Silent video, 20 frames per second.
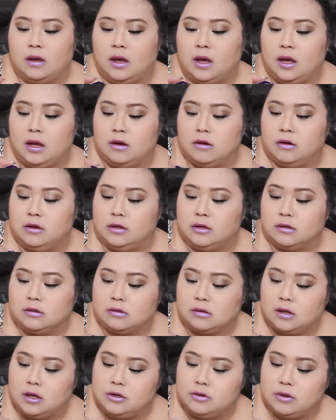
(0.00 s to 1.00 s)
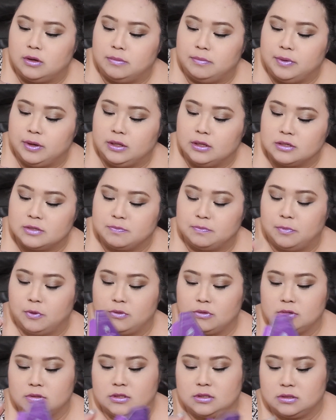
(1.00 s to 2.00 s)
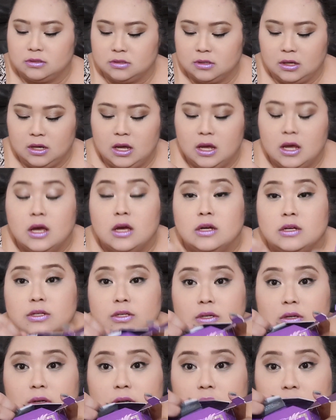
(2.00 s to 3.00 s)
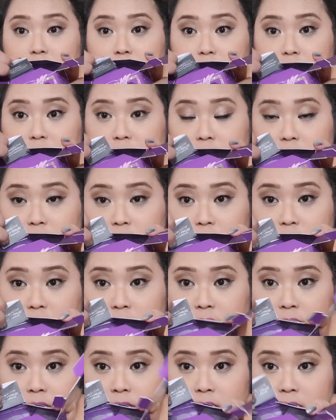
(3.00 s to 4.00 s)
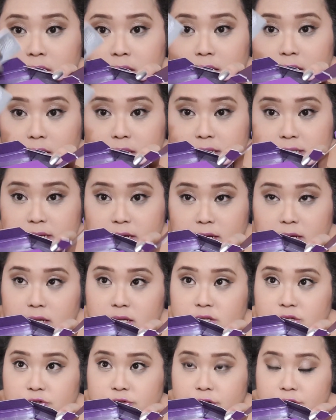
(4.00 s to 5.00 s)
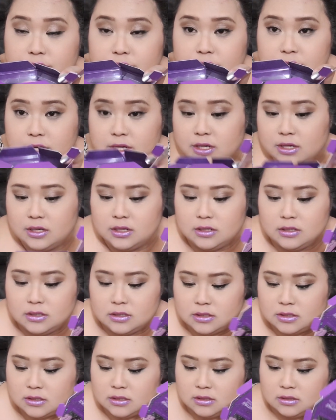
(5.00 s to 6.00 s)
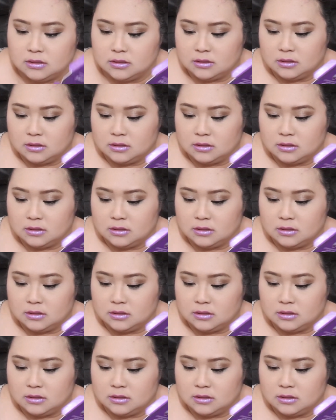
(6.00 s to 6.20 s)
hang on, I don't want to break the spokes. So inside you get instructions.